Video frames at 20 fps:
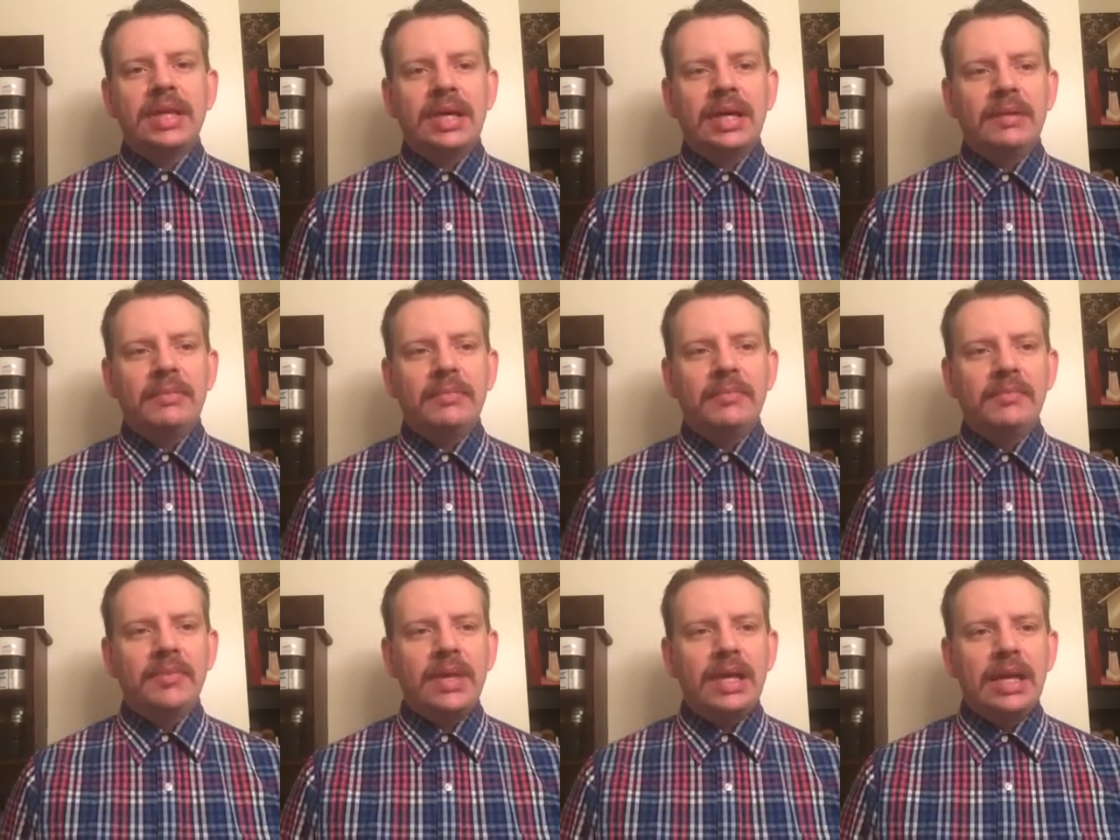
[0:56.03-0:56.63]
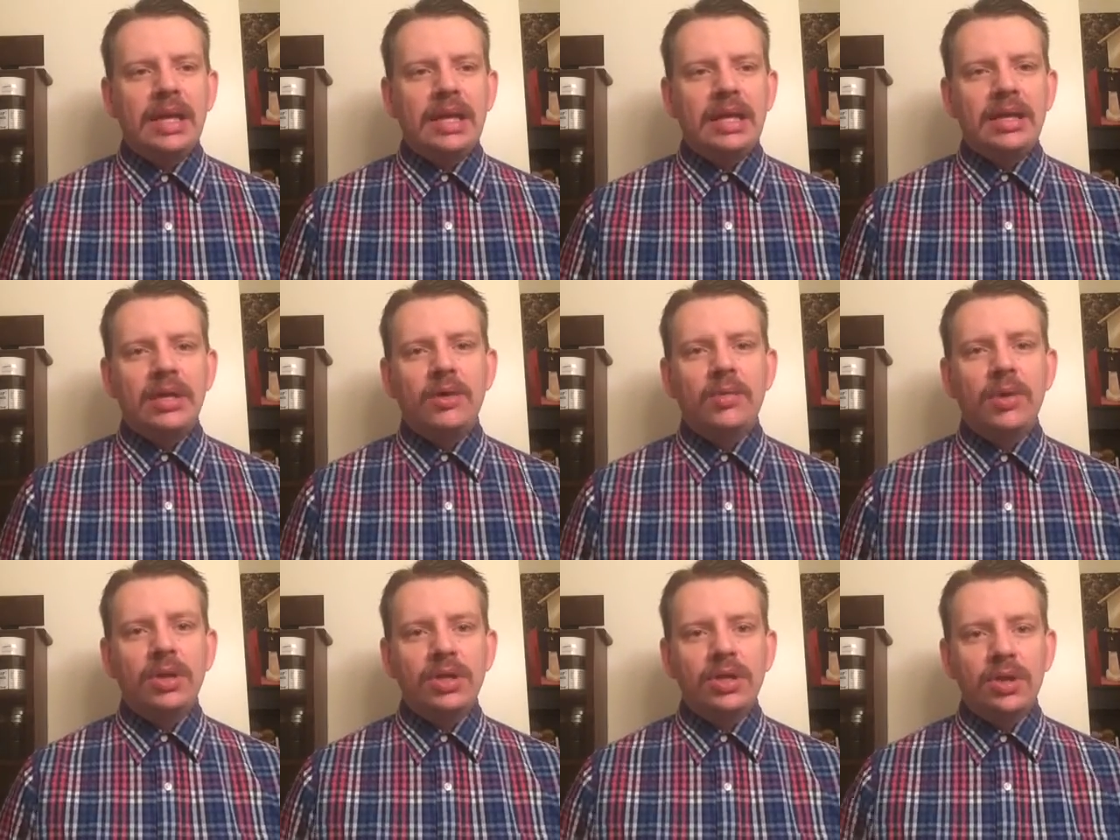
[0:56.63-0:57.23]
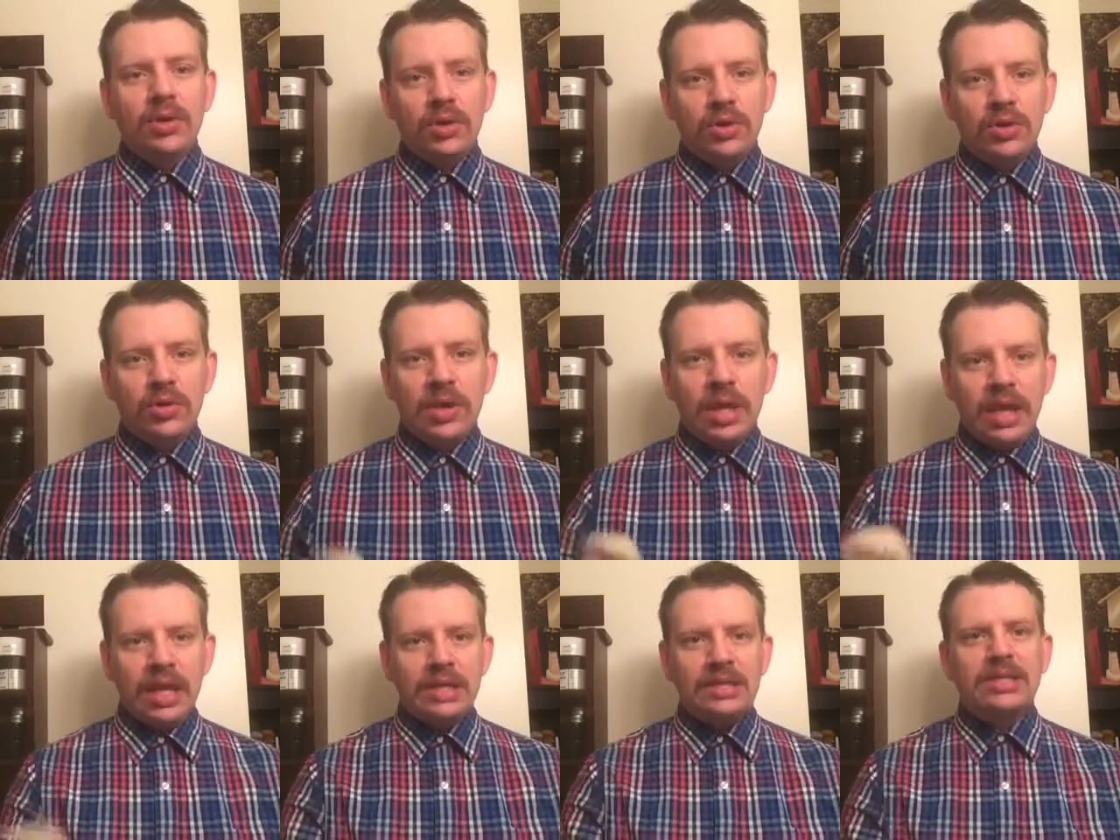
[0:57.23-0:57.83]
Um, you know when you you
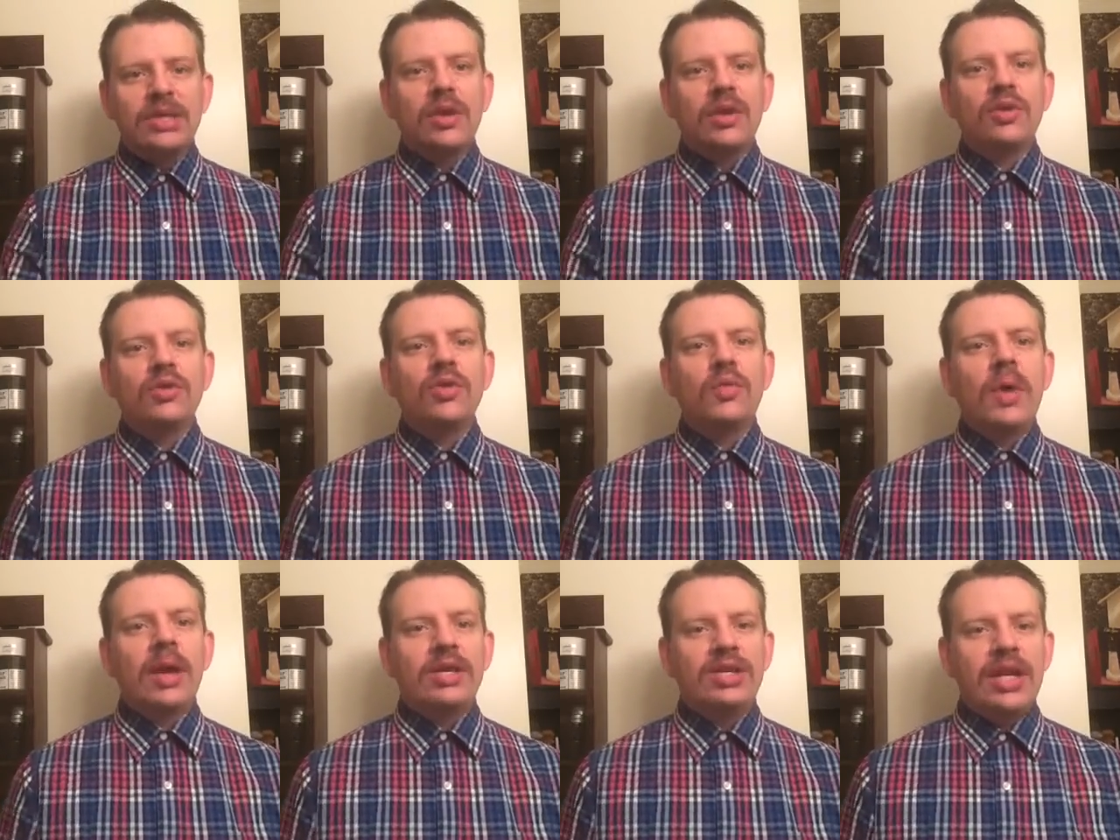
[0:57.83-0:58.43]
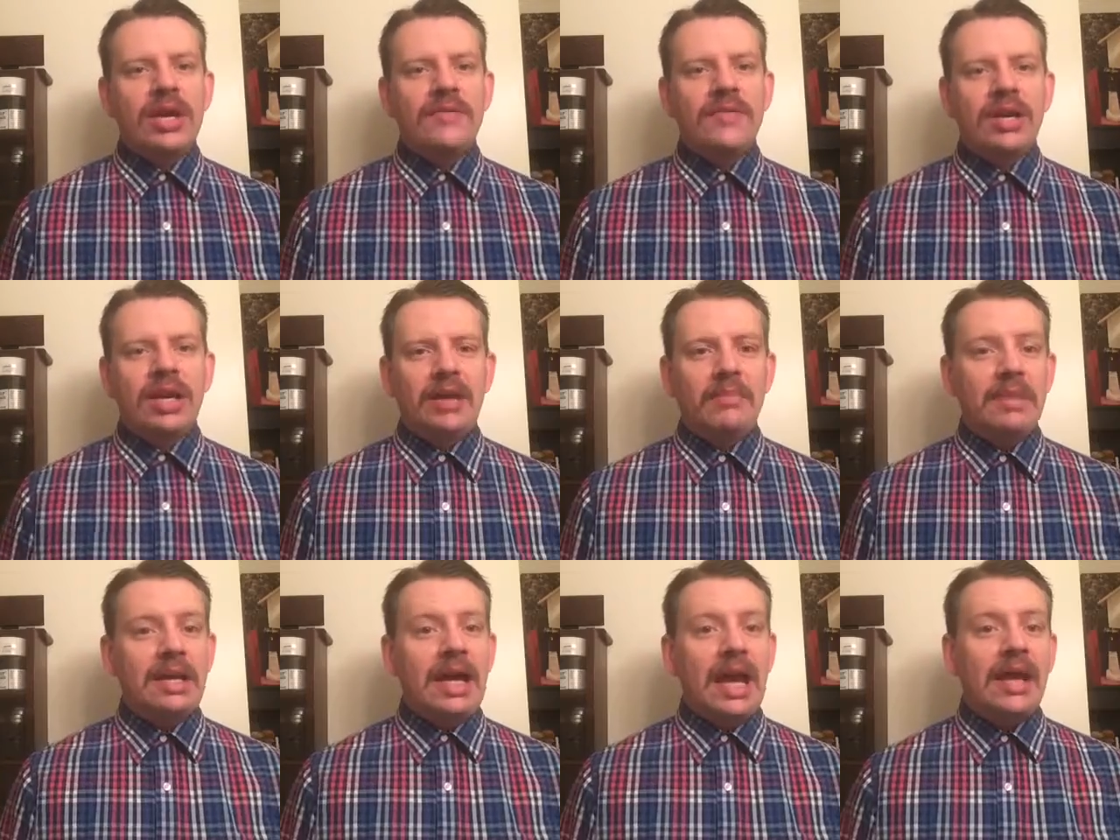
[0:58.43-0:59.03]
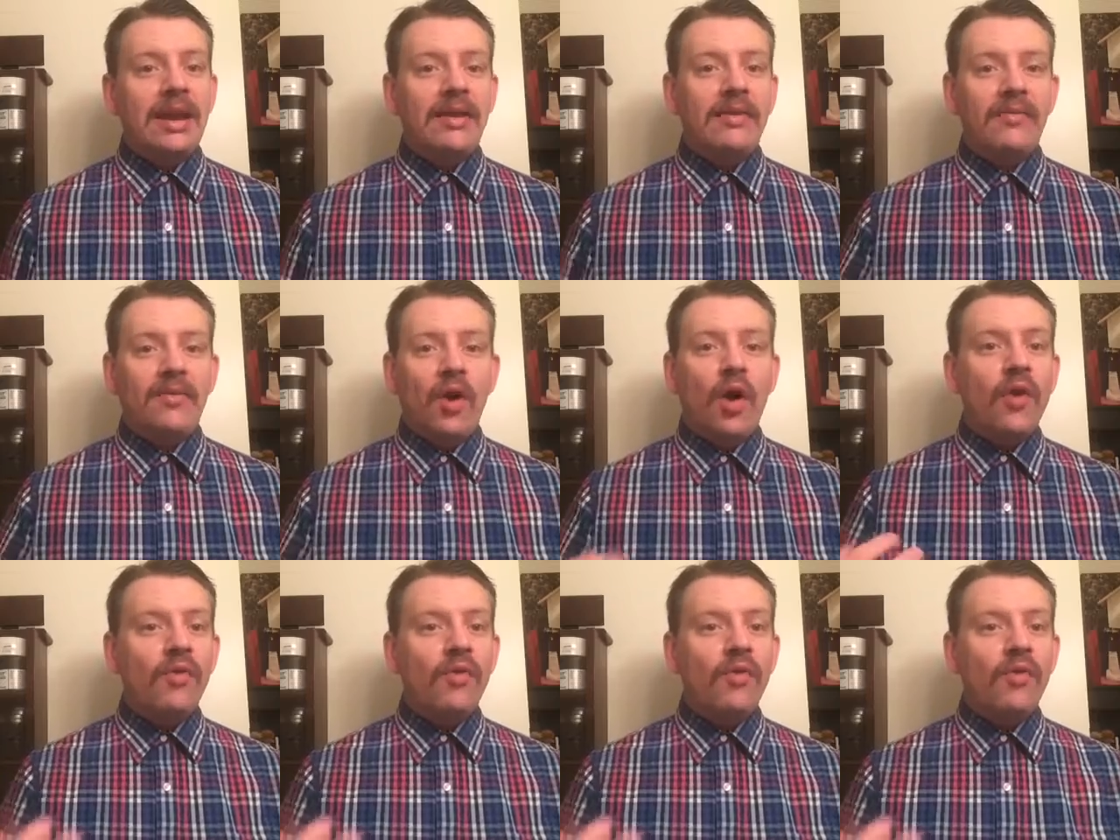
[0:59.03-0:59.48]
get into to wet shaving it can be kind of